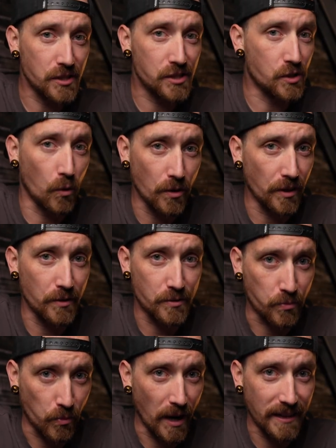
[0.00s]
just store
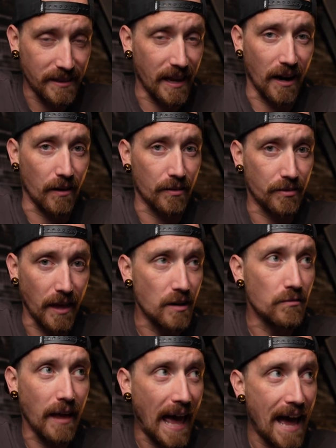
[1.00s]
those right there. They
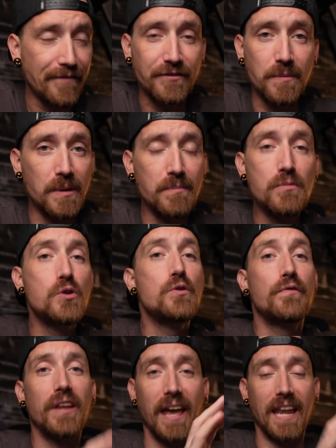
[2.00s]
don't have to be
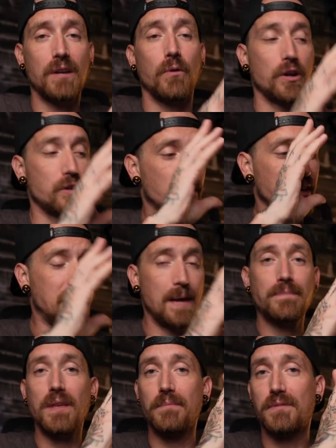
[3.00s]
moved anywhere. You can
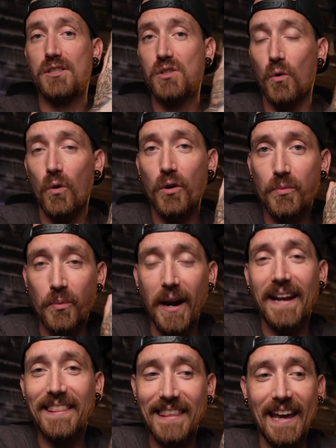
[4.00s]
keep them stored
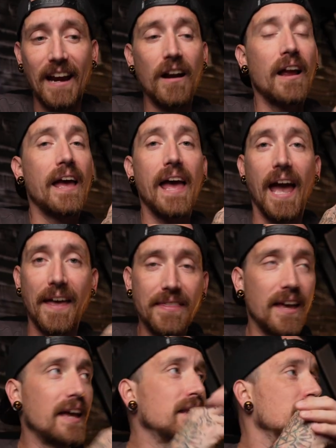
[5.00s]
right there, and
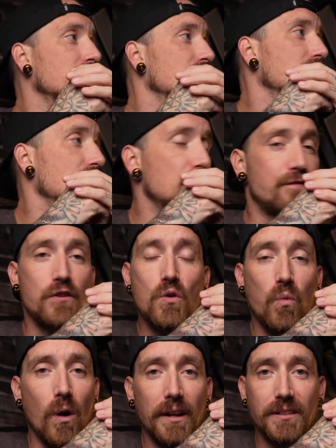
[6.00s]
then if you
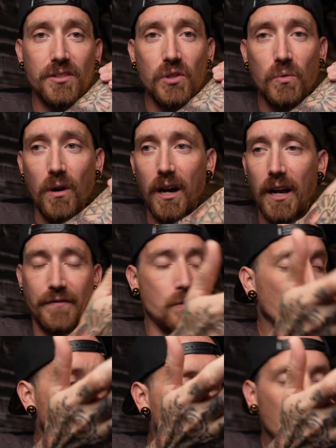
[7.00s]
want to, uh, if you
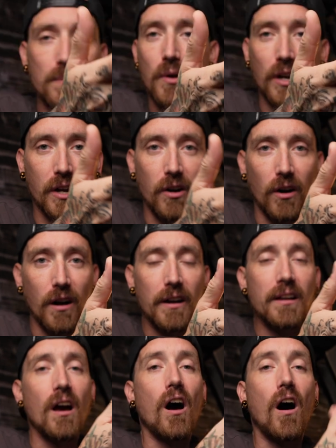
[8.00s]
want to put them on a
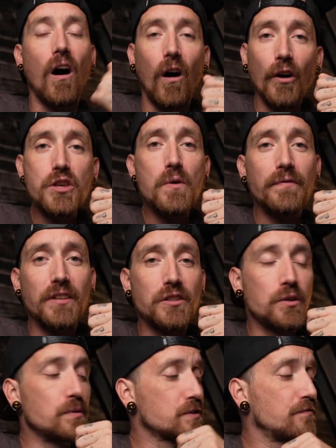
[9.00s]
card, all you have to
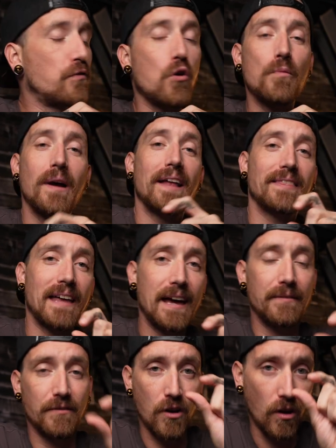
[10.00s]
do is format
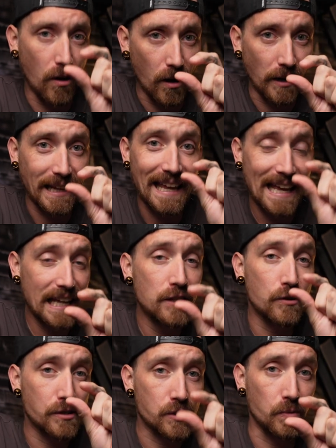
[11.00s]
that card in
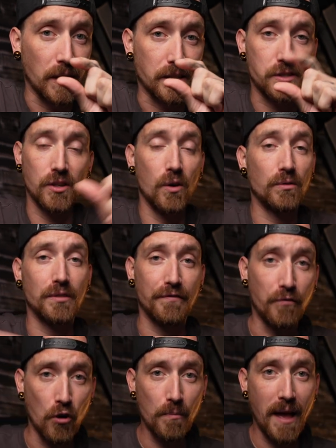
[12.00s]
your Switch. So to
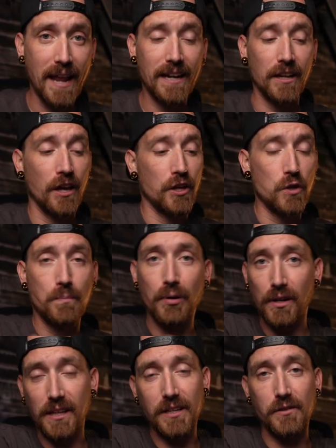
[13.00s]
format it, you
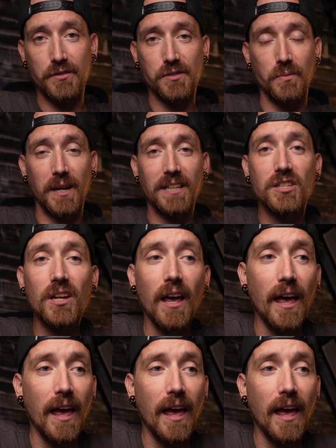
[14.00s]
put it in your Switch,